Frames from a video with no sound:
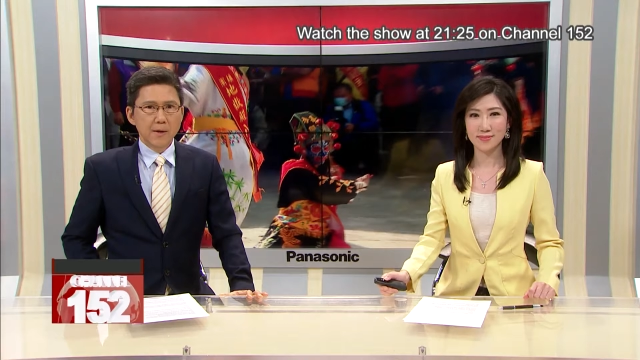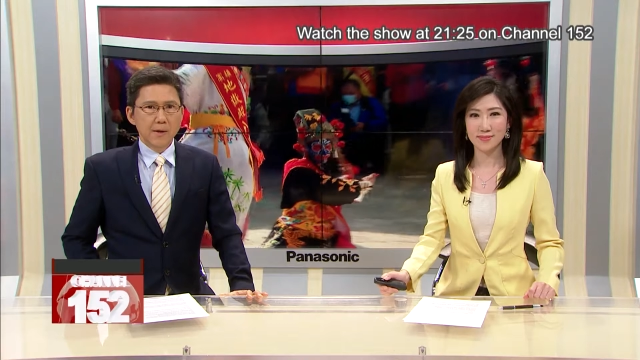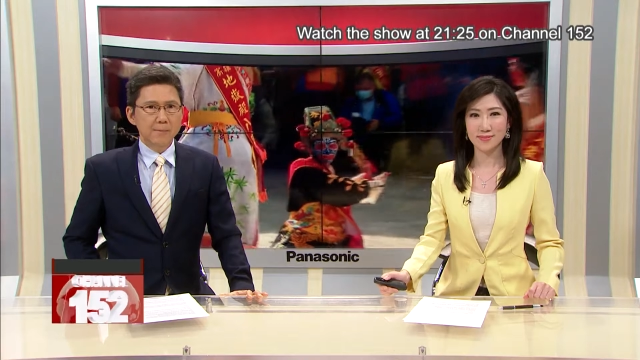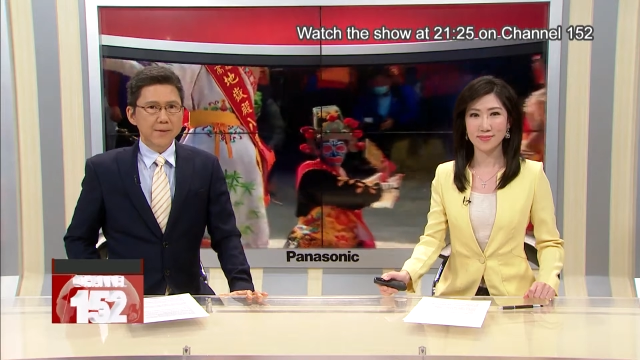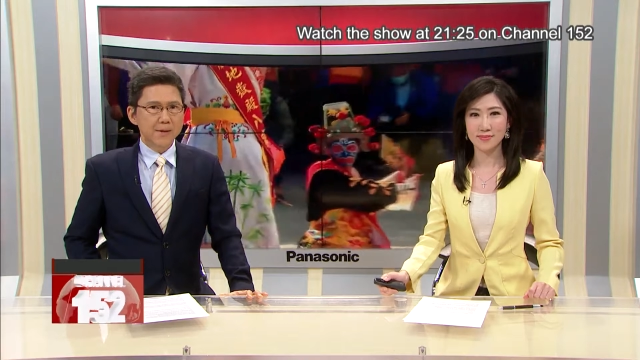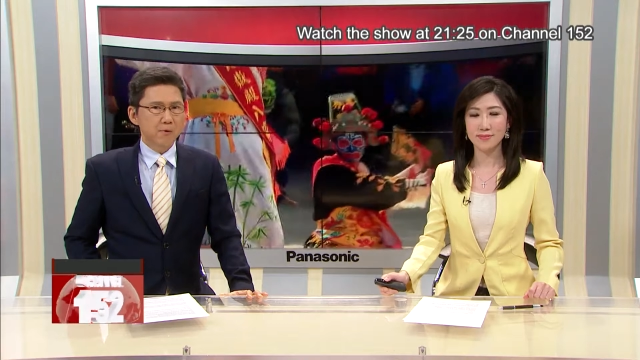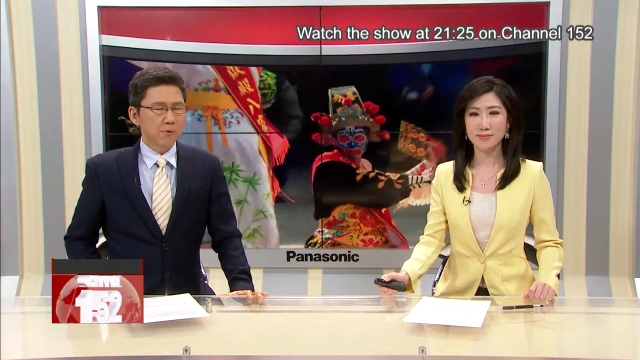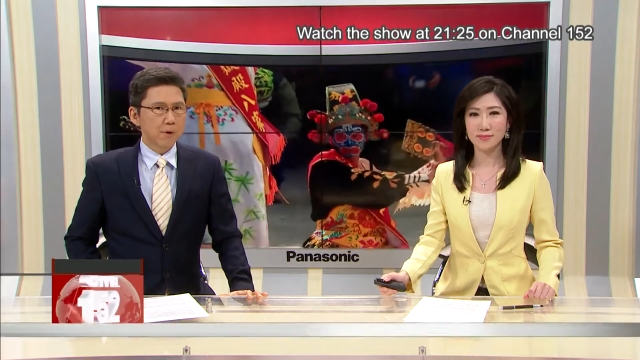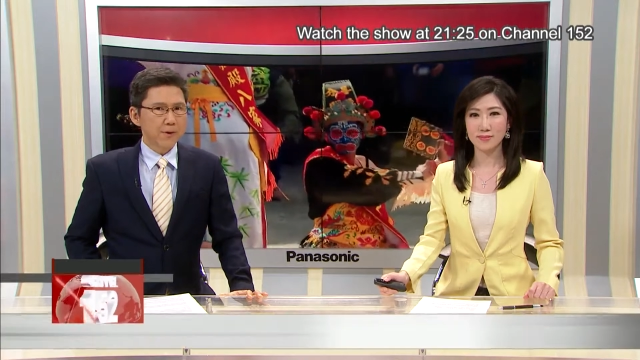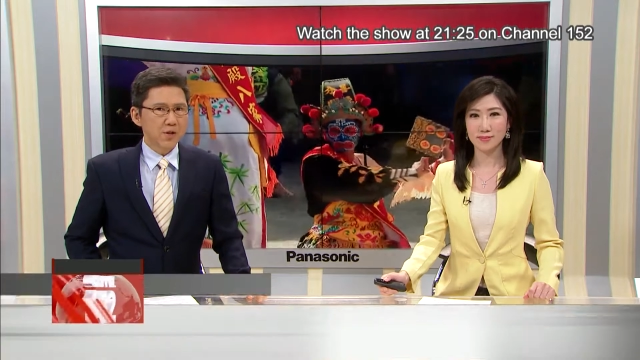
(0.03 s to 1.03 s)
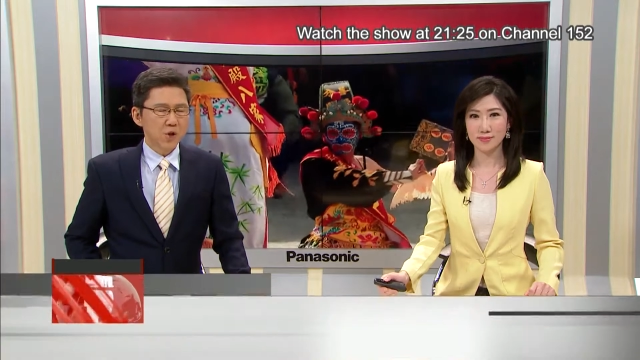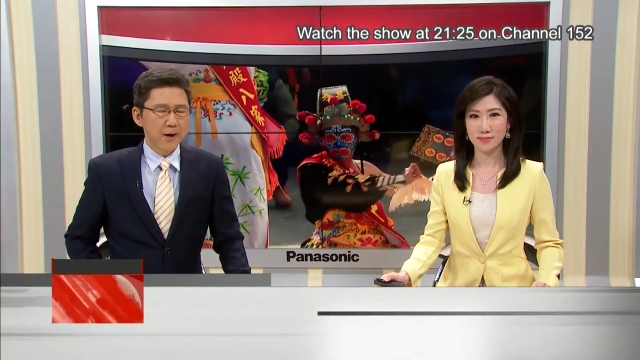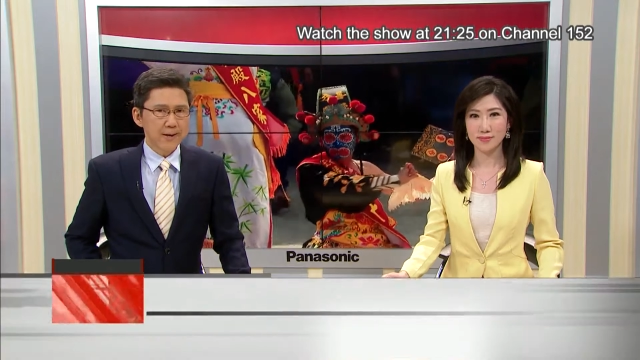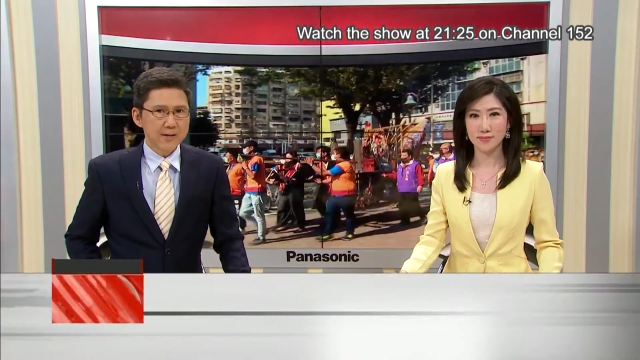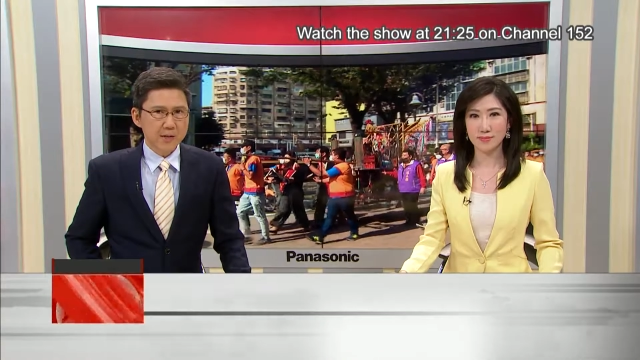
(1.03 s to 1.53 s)
Speaker 1: Amid the growing
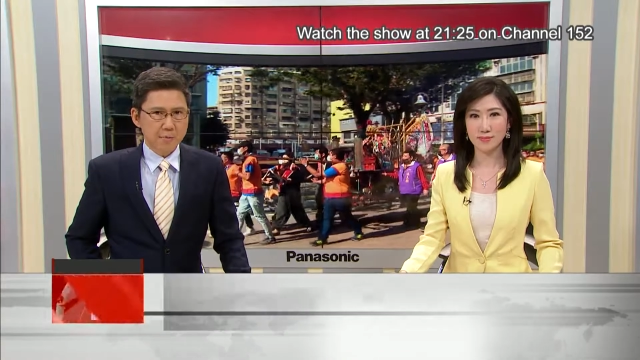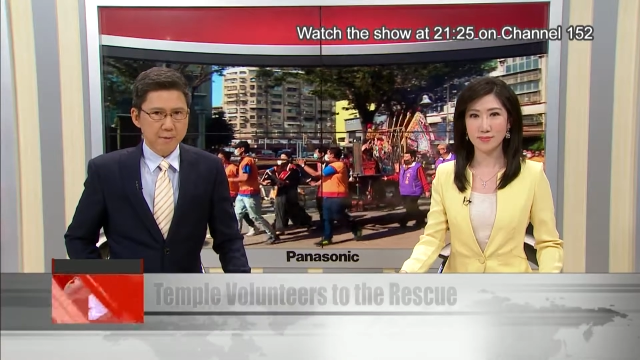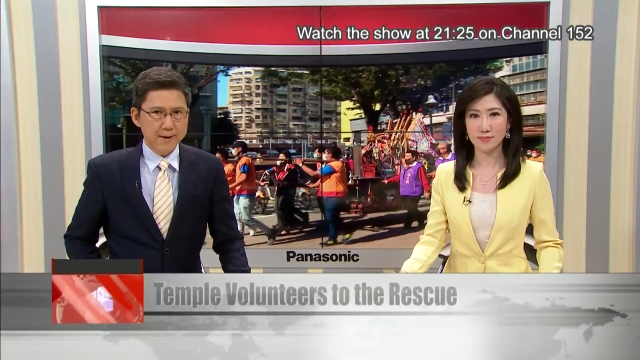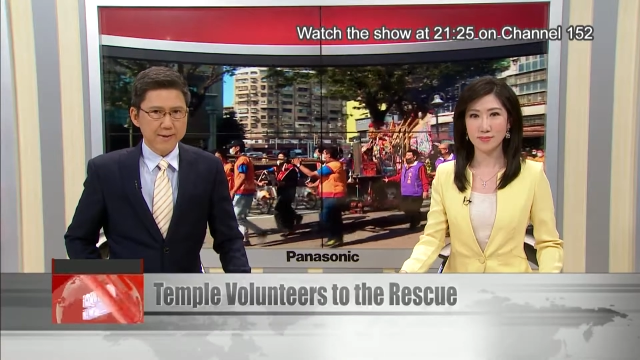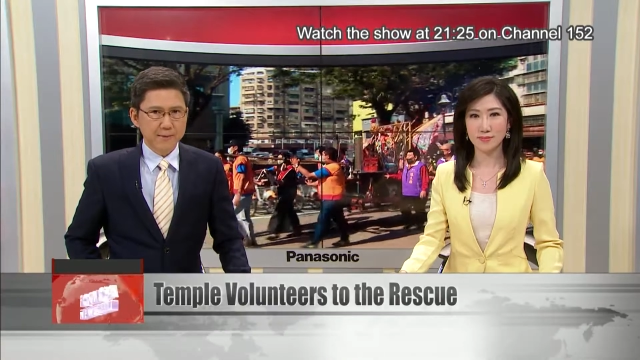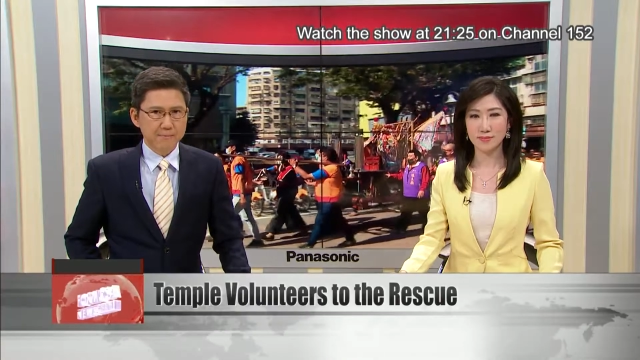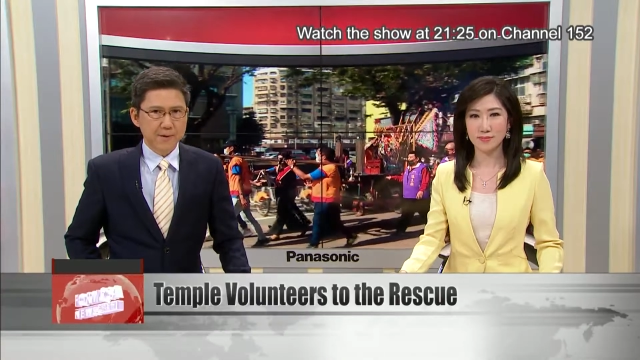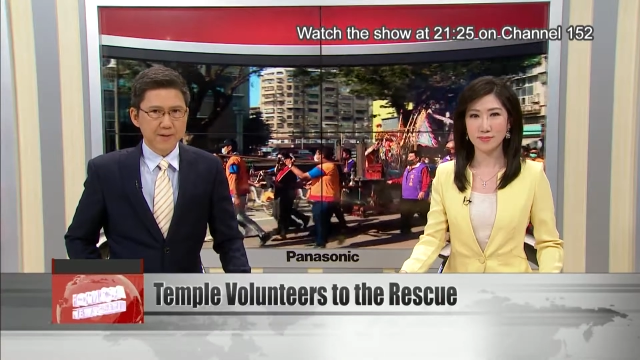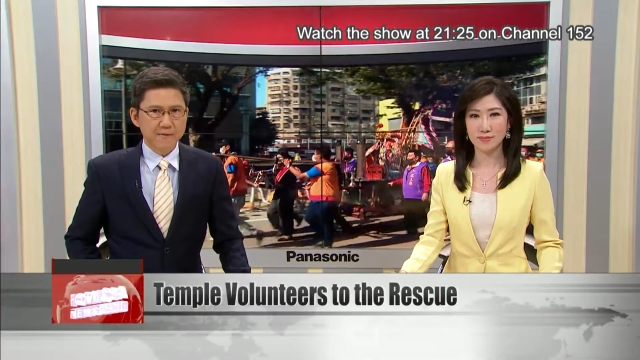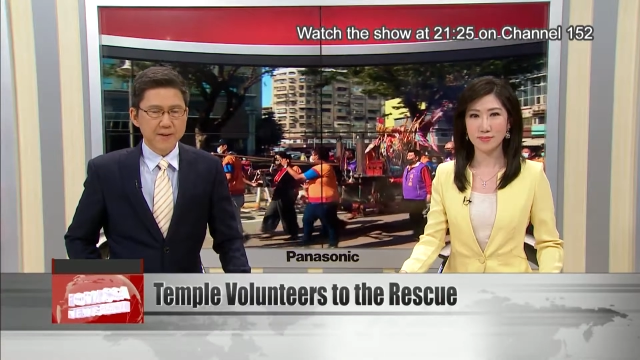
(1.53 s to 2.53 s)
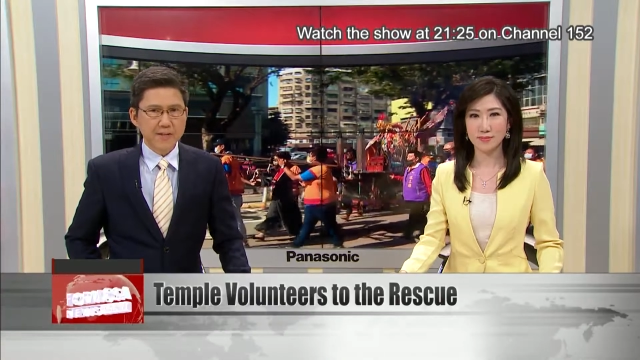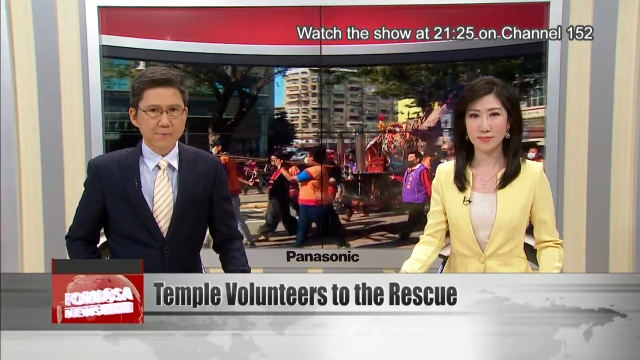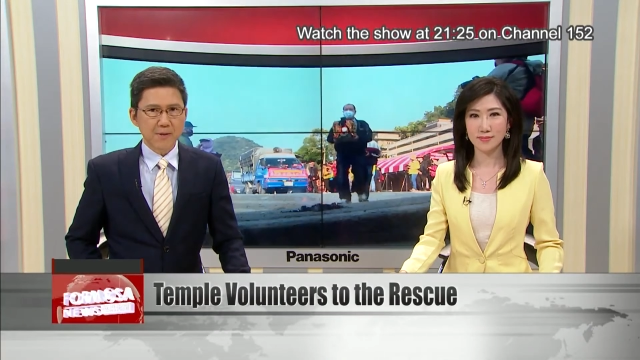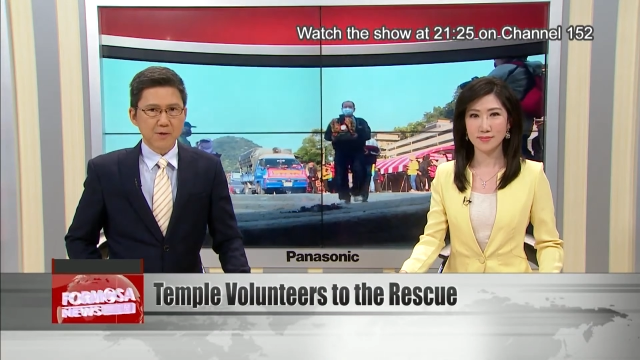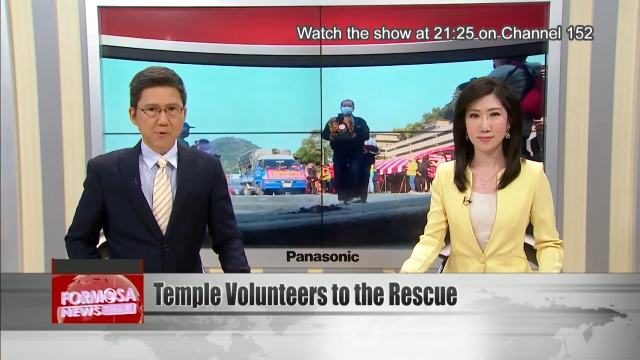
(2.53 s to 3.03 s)
Chinese threat, the
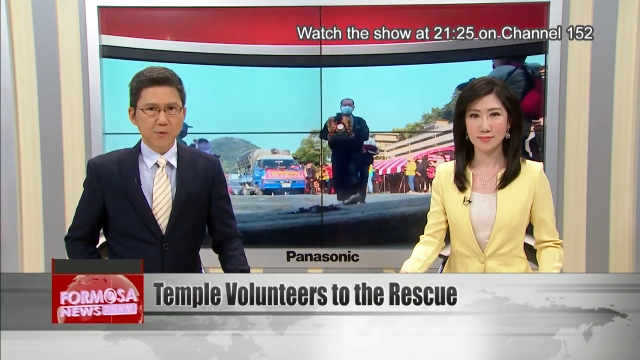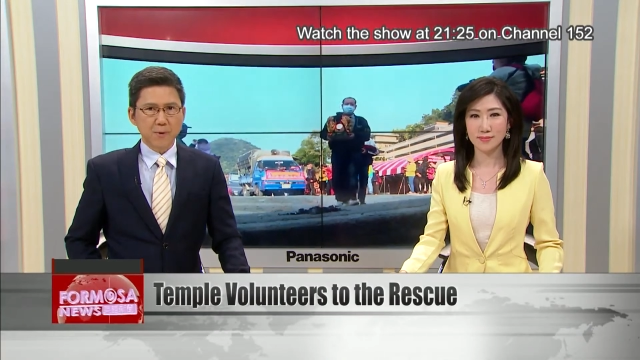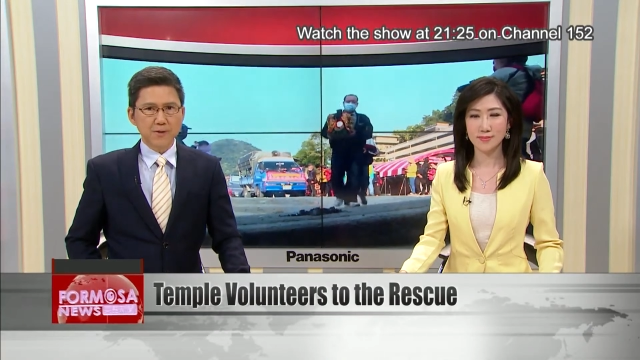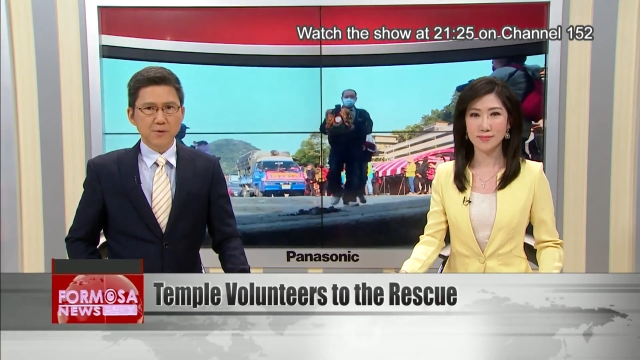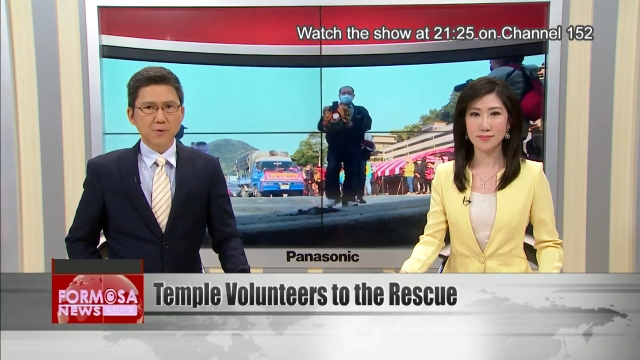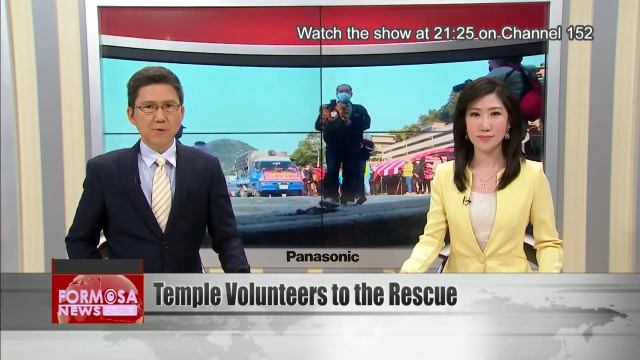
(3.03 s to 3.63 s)
Defense Ministry wants to